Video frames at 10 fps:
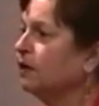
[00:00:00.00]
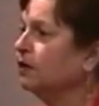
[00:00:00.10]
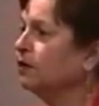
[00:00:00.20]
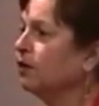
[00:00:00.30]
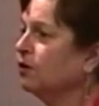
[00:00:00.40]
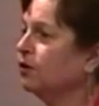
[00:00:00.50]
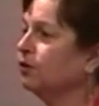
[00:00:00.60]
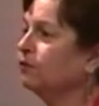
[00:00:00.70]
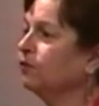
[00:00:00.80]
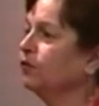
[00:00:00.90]
You're,
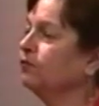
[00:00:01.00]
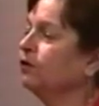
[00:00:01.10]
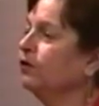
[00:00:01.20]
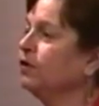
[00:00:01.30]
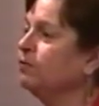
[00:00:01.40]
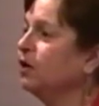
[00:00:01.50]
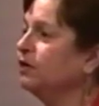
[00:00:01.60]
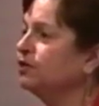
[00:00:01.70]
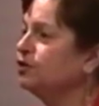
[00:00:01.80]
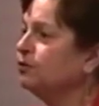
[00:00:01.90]
you're, you're floating the bond
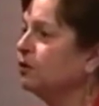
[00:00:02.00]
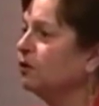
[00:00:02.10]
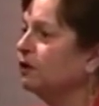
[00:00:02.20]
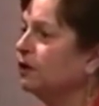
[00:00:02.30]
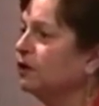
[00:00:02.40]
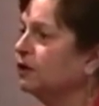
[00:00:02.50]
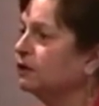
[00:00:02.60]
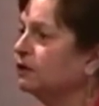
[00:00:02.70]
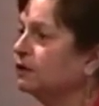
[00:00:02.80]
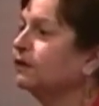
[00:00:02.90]
issue or? Yeah.
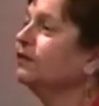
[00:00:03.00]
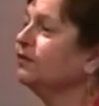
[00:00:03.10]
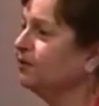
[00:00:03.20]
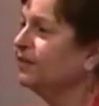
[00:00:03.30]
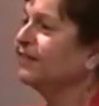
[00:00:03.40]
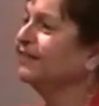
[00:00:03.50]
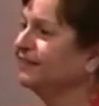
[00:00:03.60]
Cool.